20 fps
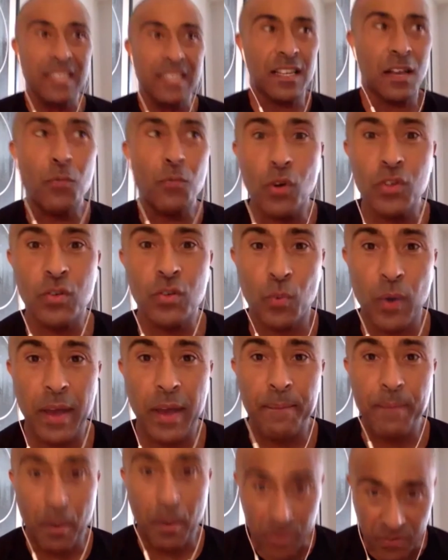I was aware.
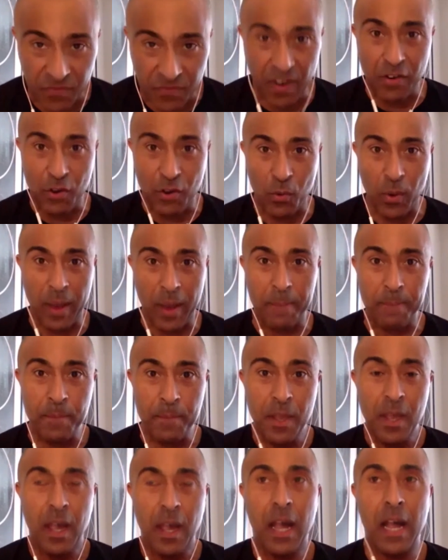I was very aware.
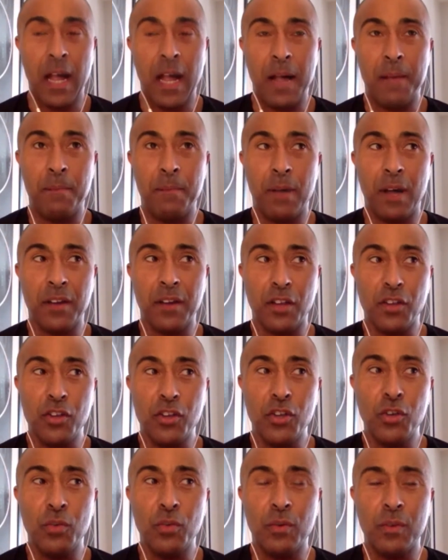And I
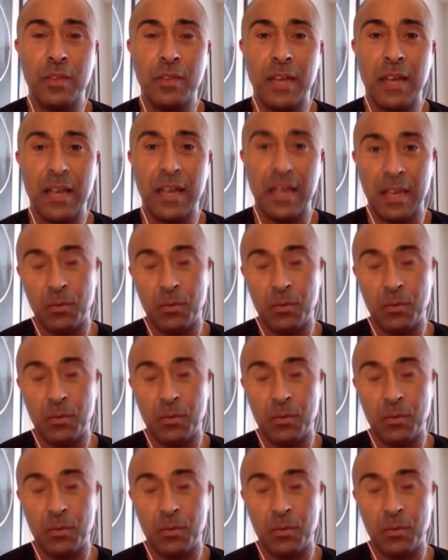knew that it